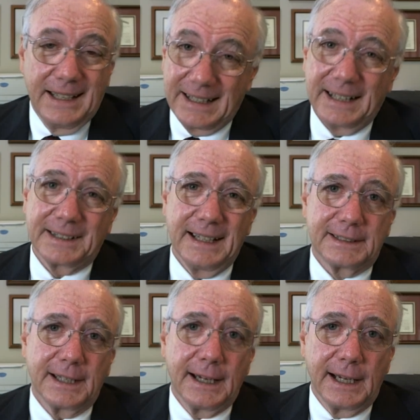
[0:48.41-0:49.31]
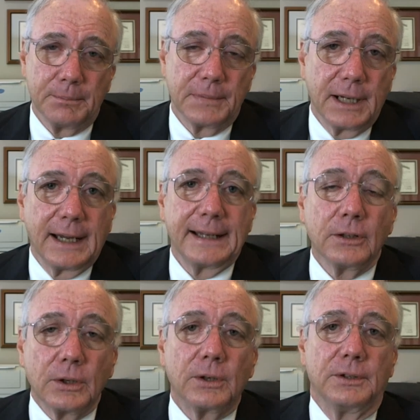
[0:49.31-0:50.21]
And at that time, I
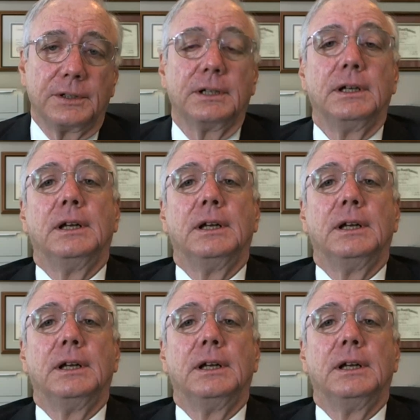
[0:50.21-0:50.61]
learned